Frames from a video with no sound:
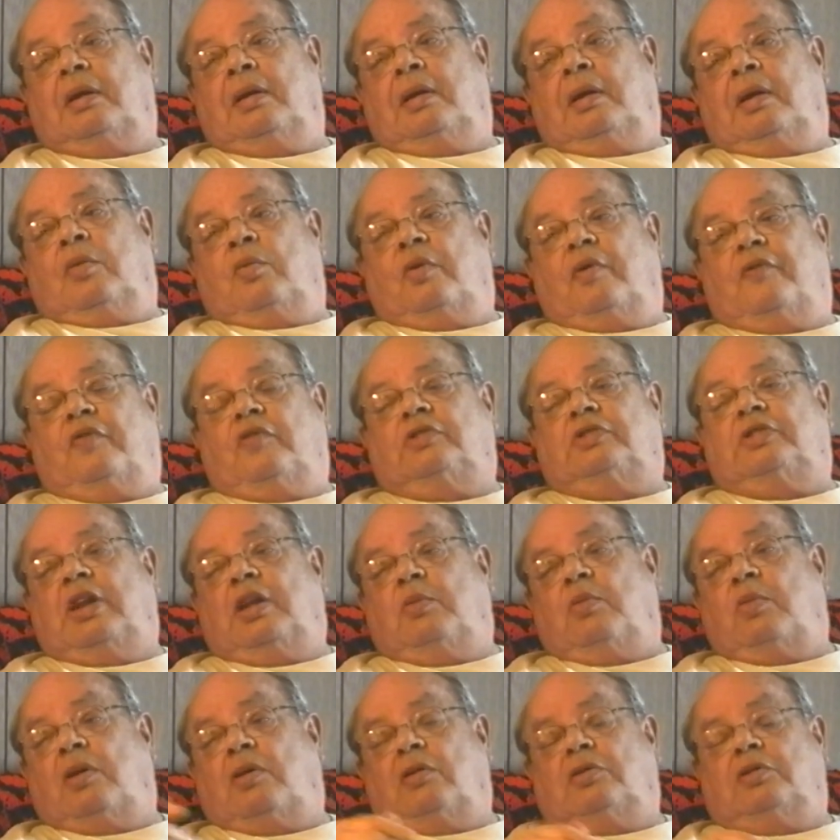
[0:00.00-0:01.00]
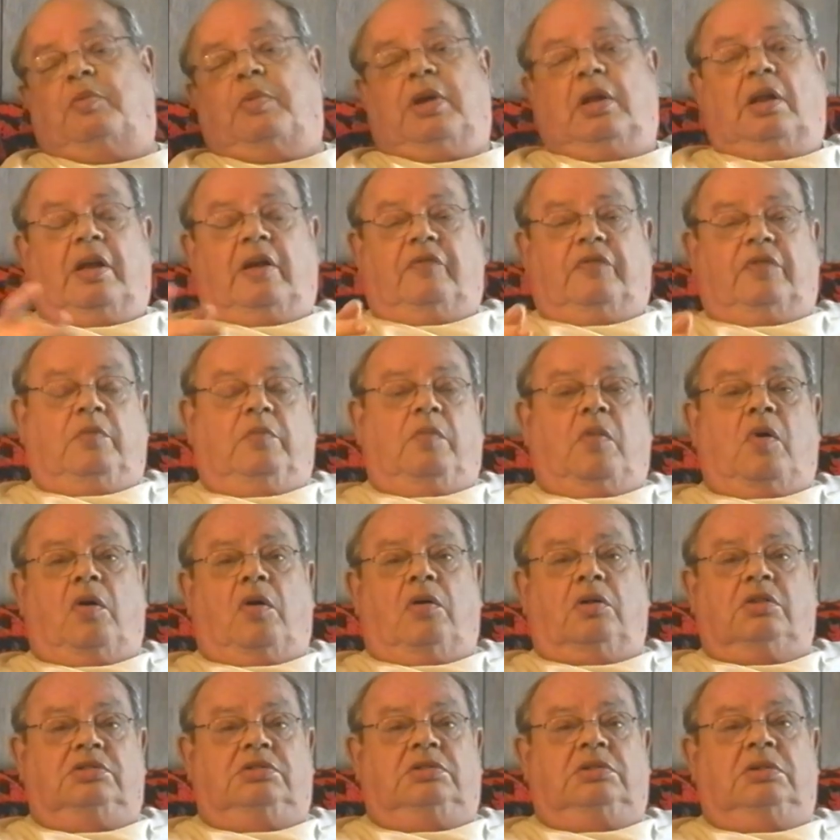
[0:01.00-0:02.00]
take off. and they, if there was anyone
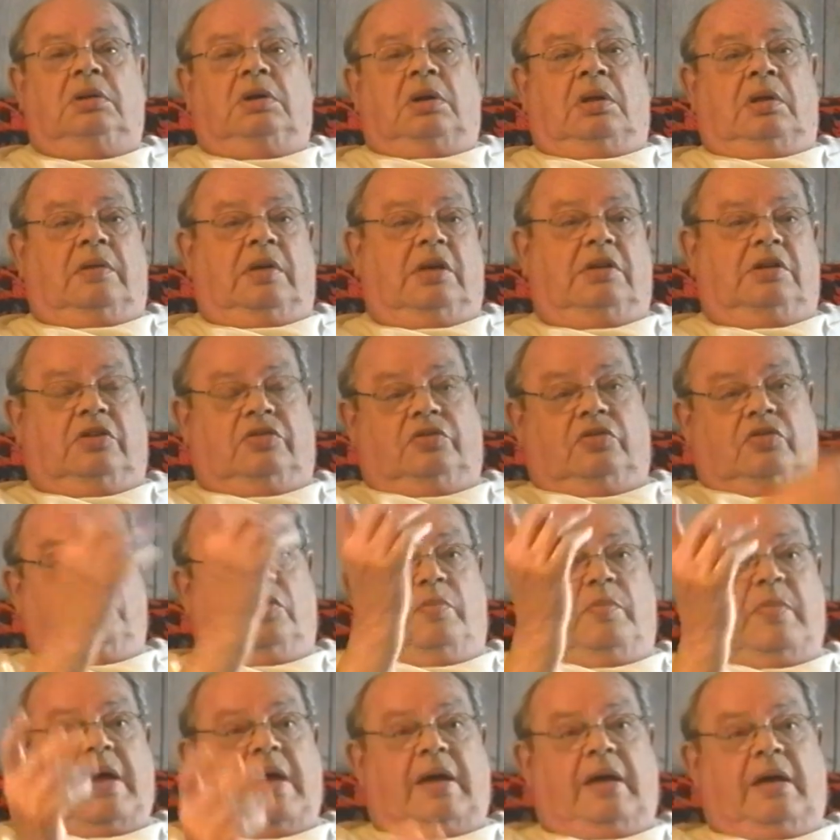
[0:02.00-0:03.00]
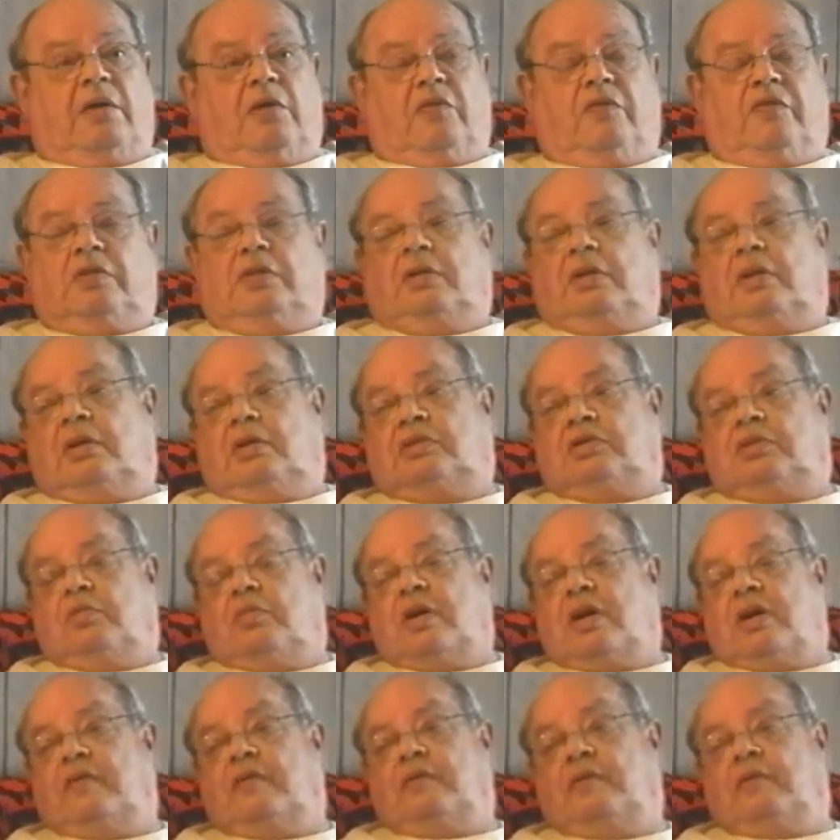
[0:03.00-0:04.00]
else we lifted odds, they just threw the bag
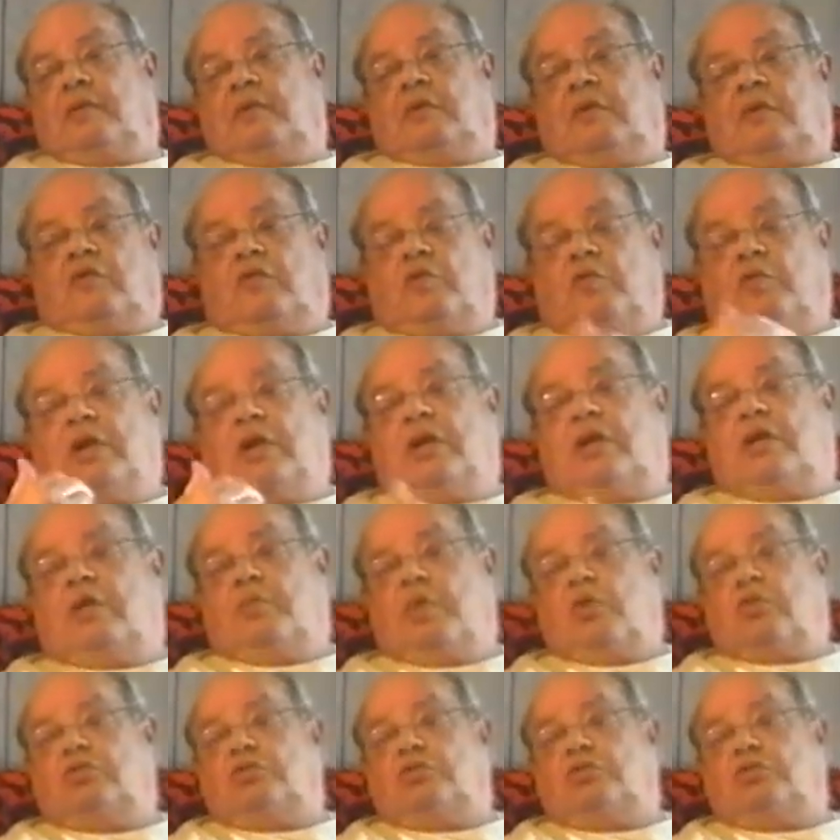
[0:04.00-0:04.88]
out, and then somebody